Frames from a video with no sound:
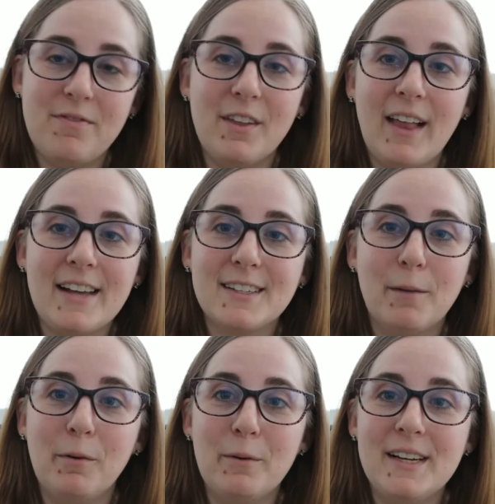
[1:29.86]
the last
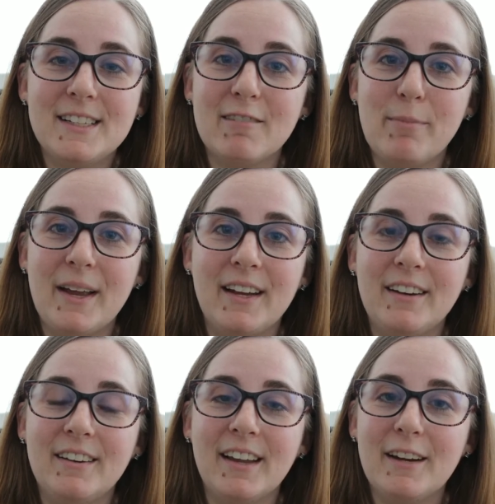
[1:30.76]
couple weeks have
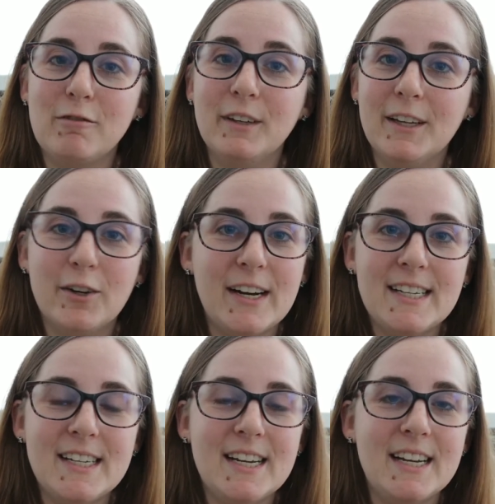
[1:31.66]
been like really
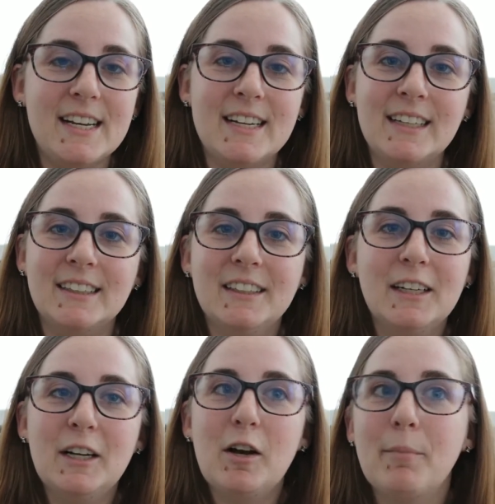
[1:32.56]
crazy
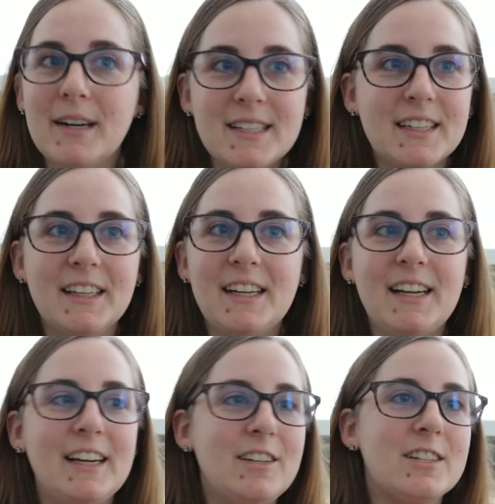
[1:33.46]

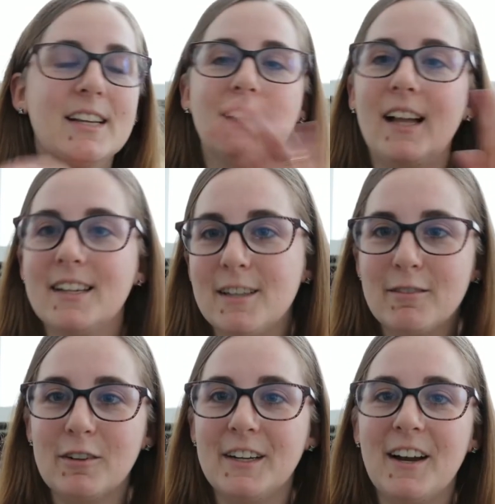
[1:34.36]
personally, just like a lot of
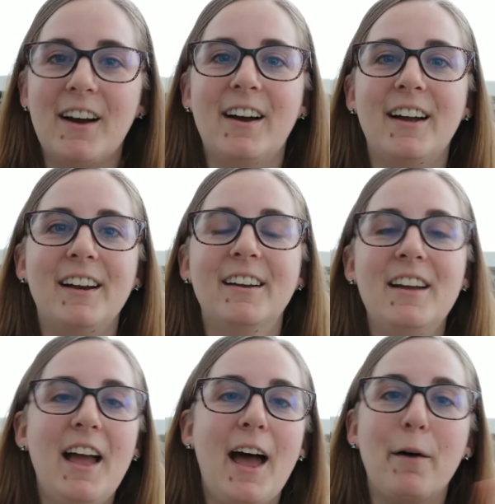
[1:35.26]
stuff going on
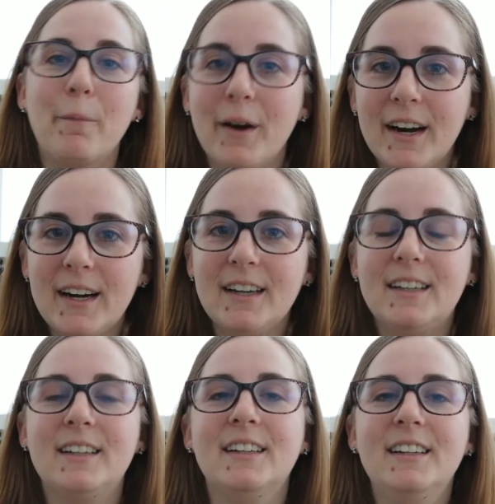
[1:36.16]
at
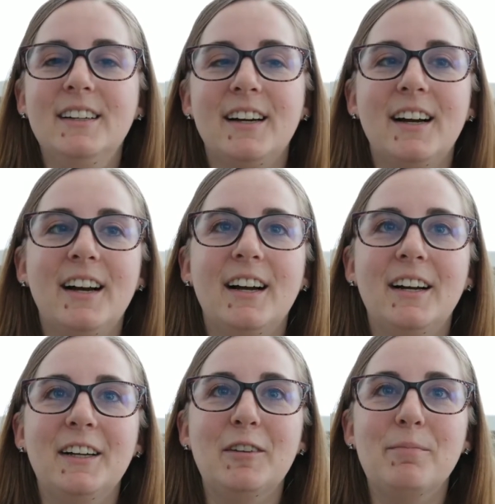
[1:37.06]
work,
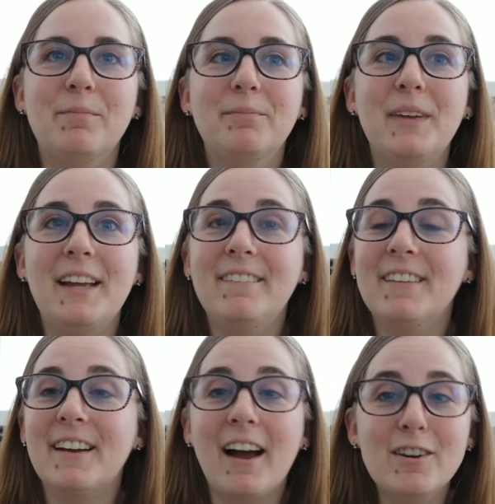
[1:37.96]
um,
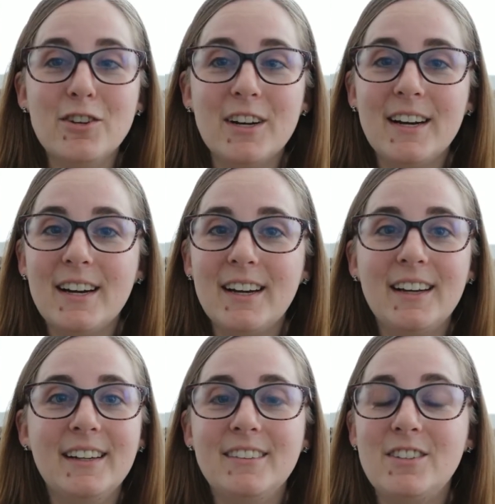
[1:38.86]
in the
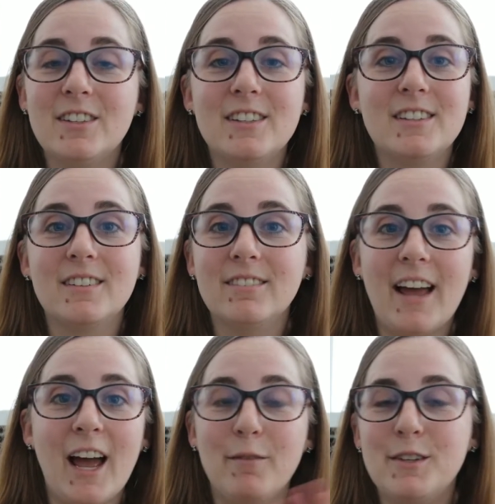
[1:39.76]
country, just
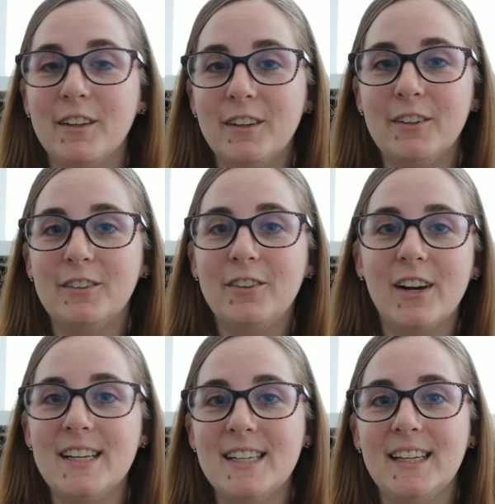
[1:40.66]
absolute
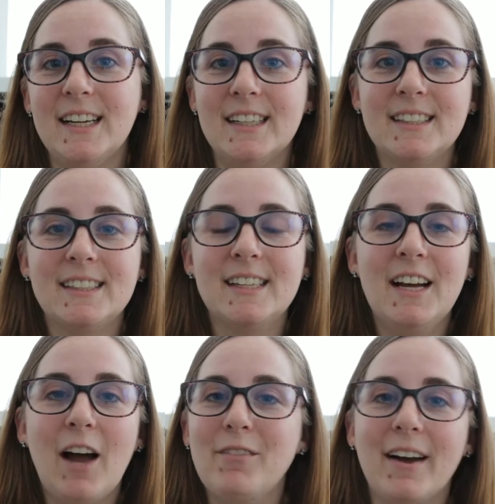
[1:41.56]
craziness.
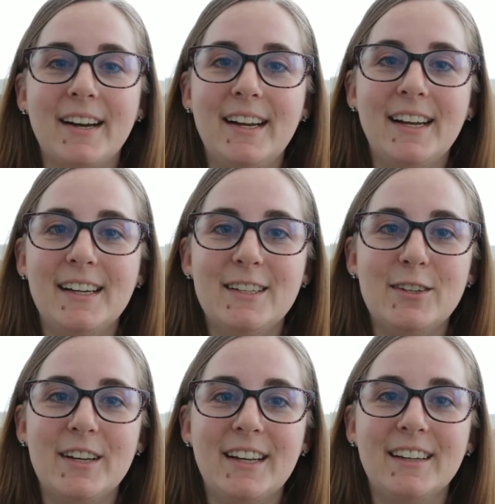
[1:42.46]
I'm not going to get
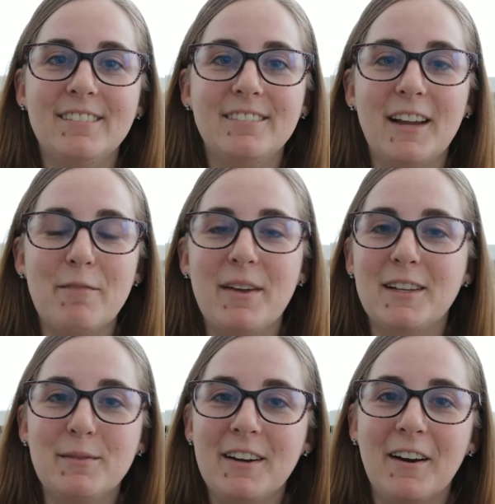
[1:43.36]
into it. It
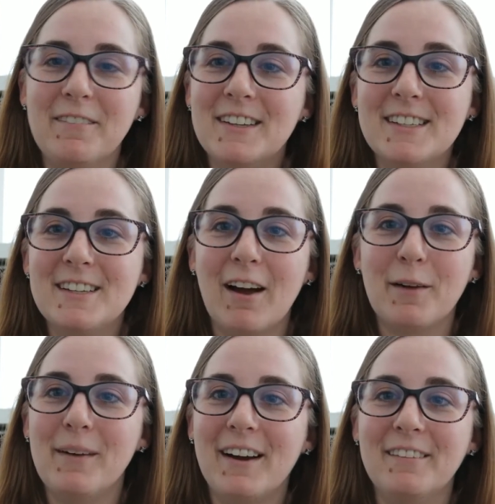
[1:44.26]
makes me nervous to talk
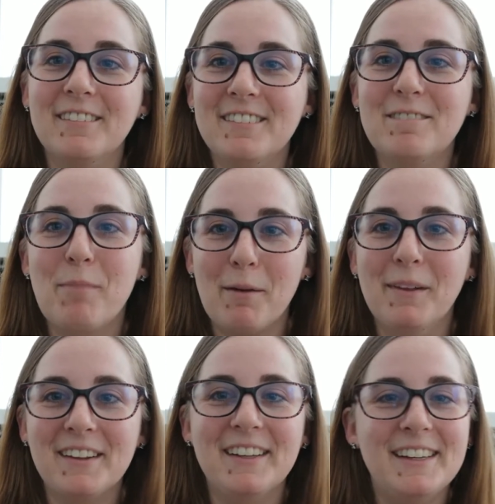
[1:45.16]
about
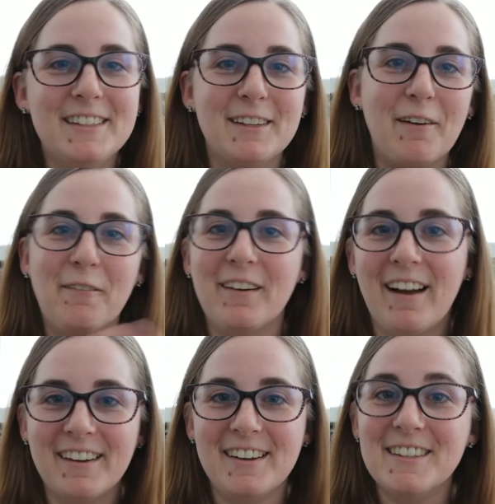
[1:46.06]
publicly, so we're
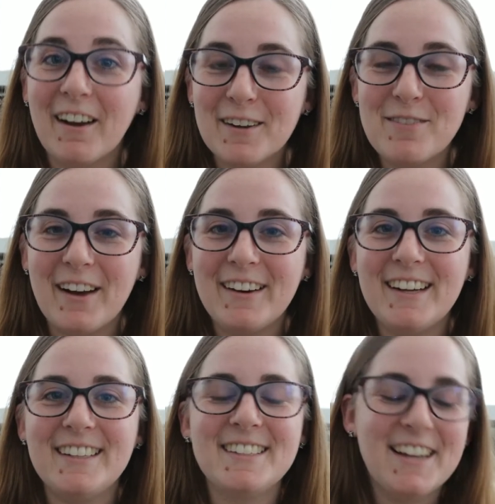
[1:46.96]
not going to talk about
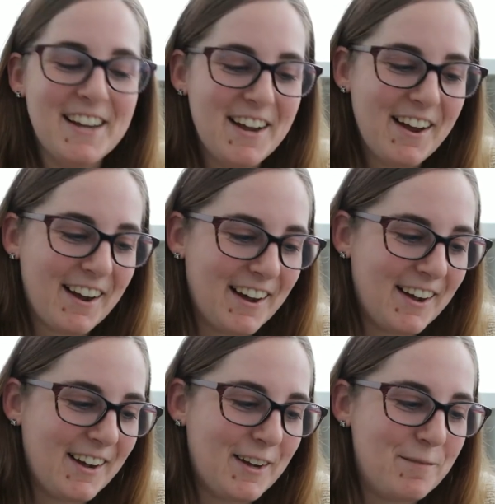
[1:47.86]
it.
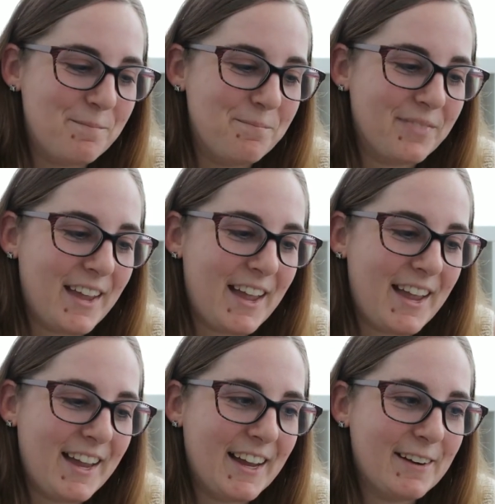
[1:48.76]
Um,
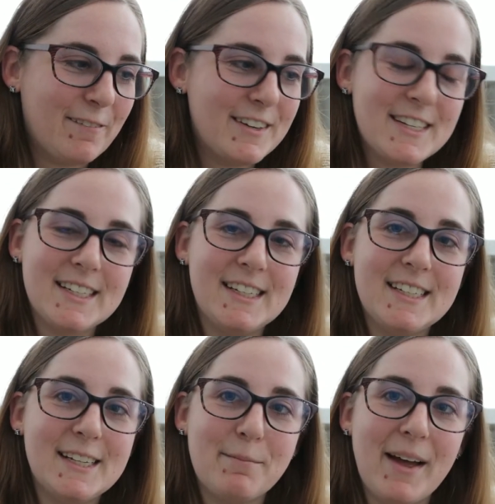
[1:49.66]
and we're just going to
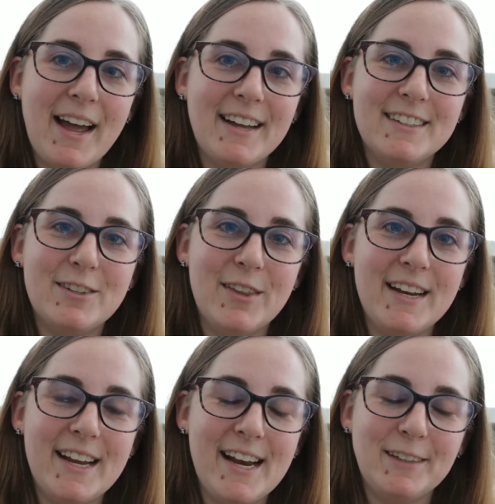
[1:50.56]
skip ahead to the
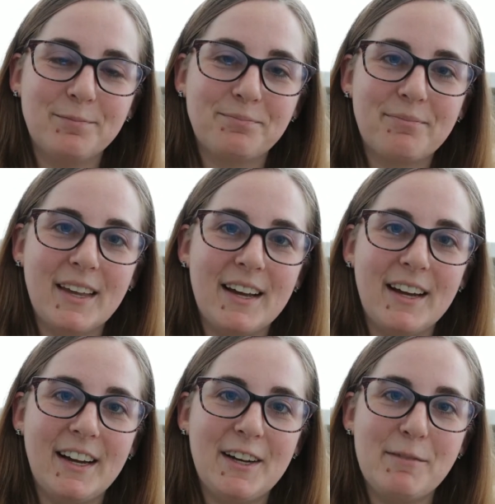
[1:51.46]
knitting.
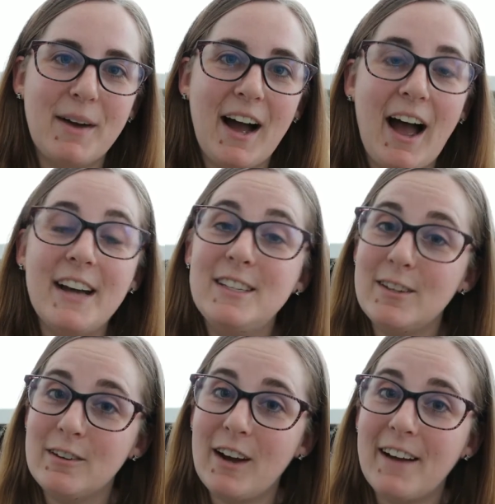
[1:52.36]
Um, I
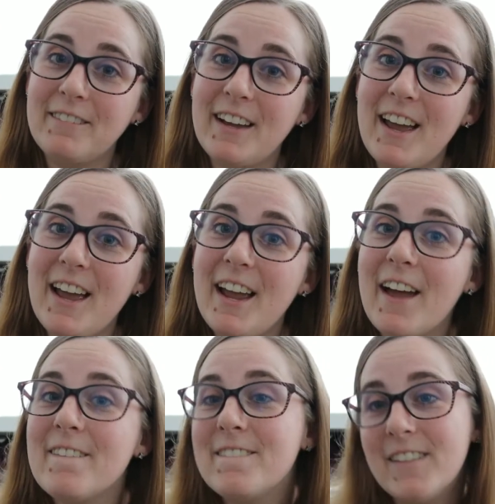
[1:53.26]
do have
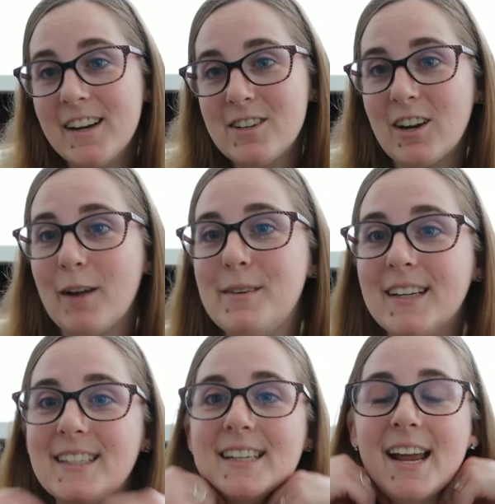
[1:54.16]
a finished
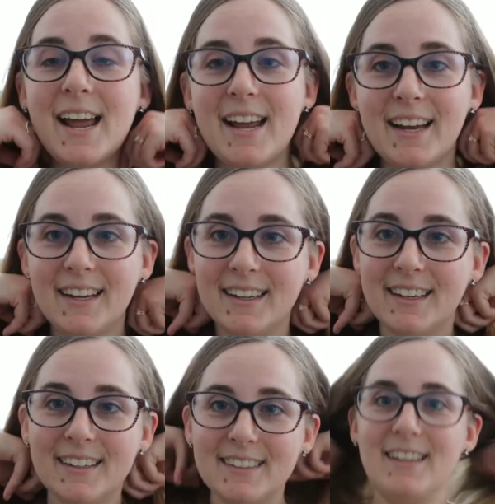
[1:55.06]
object today.
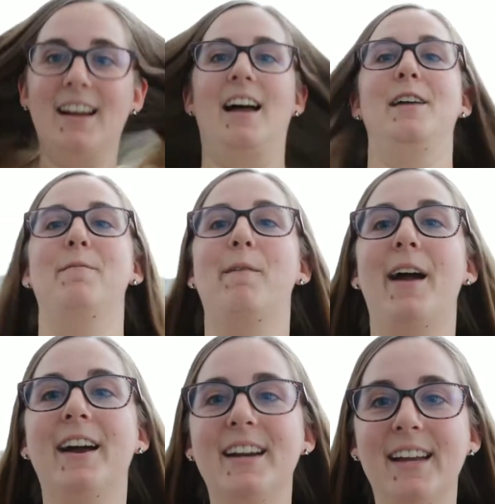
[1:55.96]
I'm
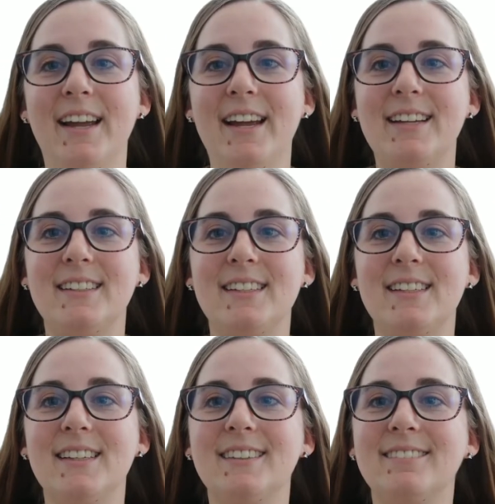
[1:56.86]
wearing
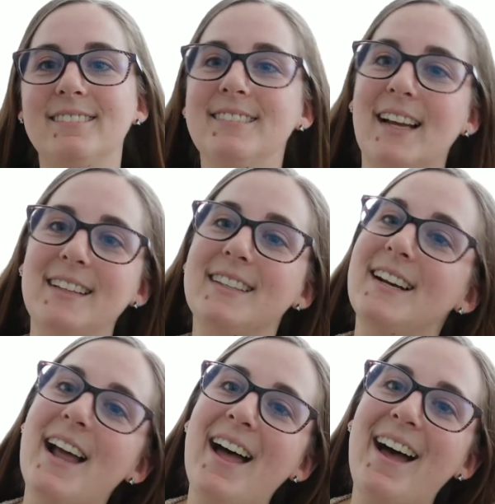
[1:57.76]
it. Dun,
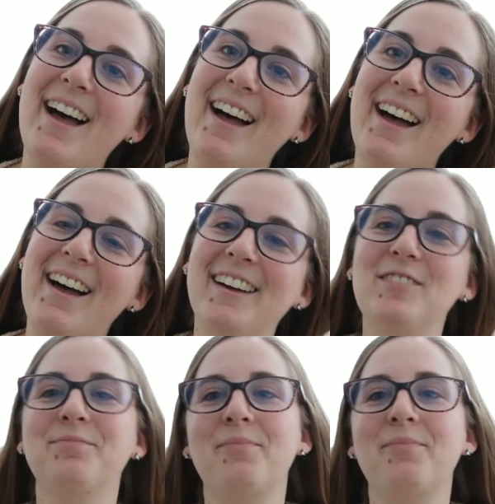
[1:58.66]
dun, dun,